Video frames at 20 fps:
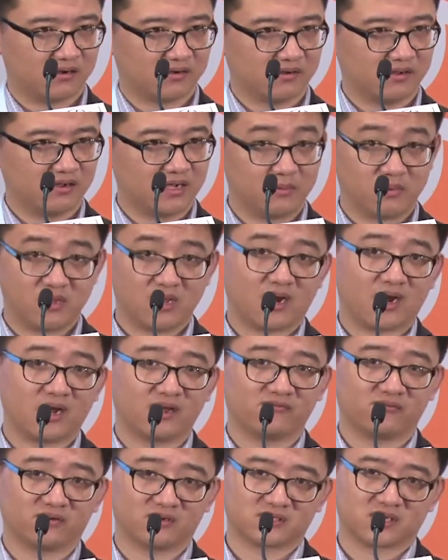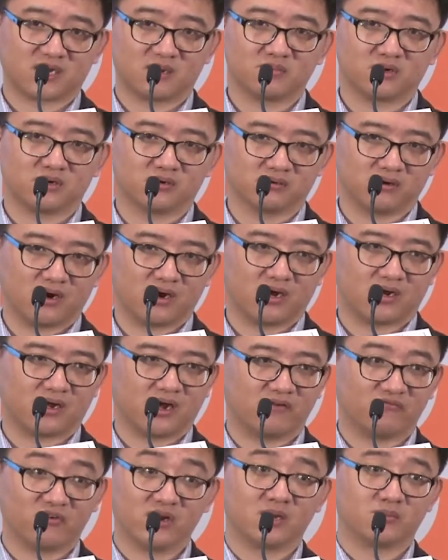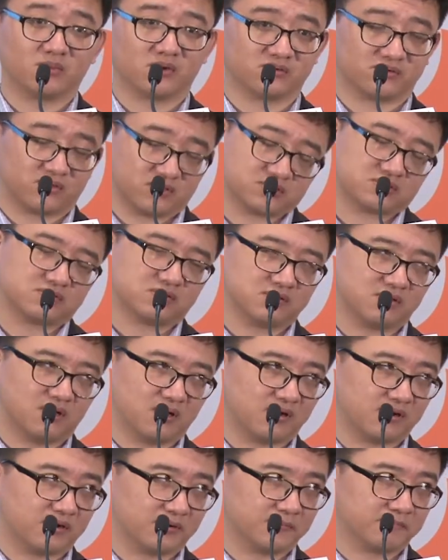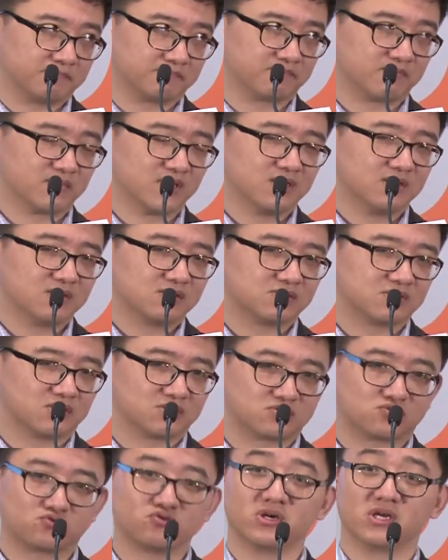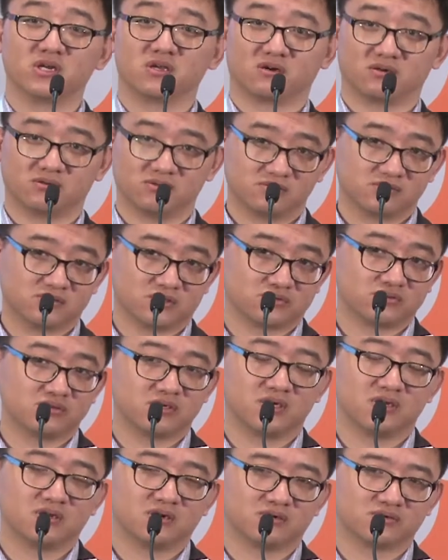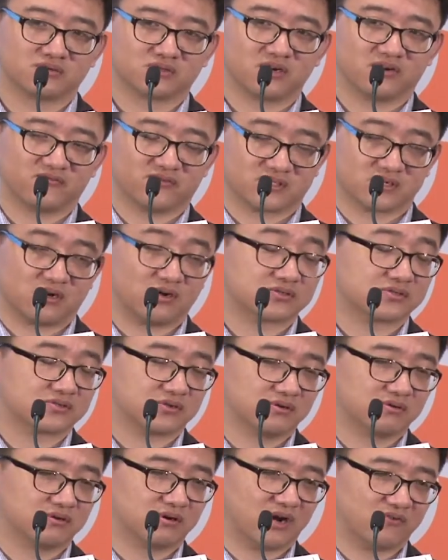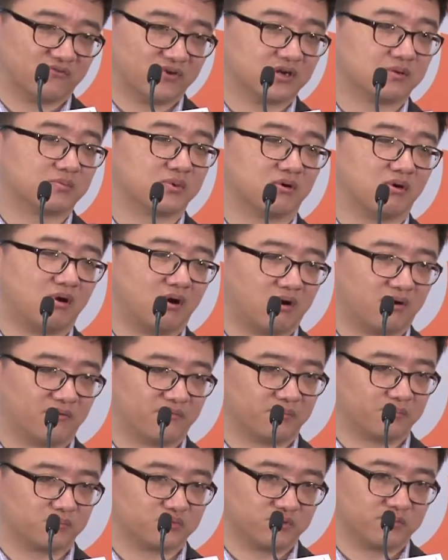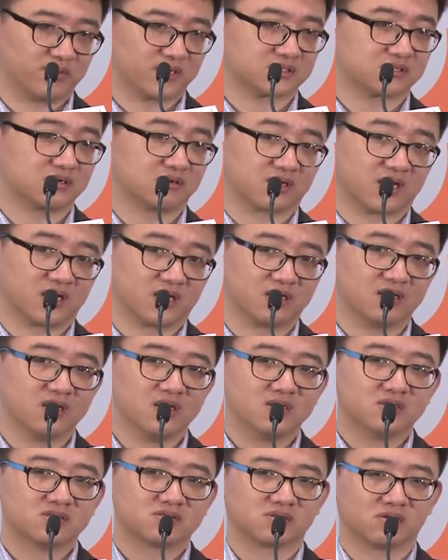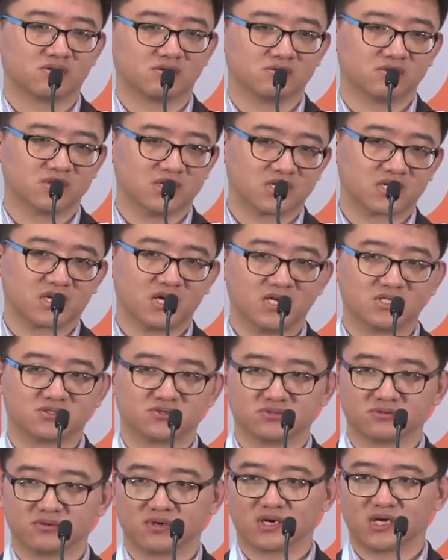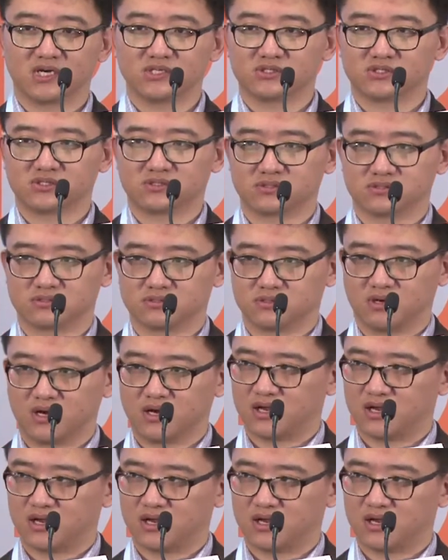API, for example, available. The Twilio service also available on Bluemix, okay? So in case you would like to